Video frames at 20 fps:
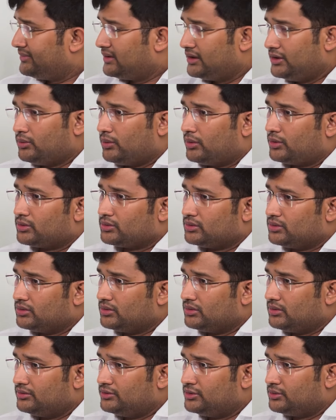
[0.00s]
You
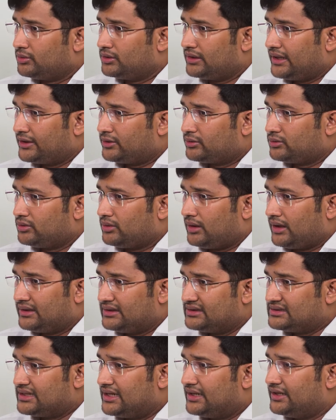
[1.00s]
would like to
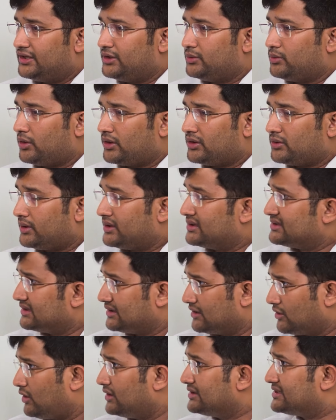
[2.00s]
understand it, you want to
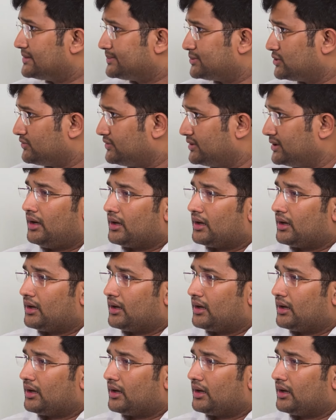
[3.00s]
understand the concepts of it.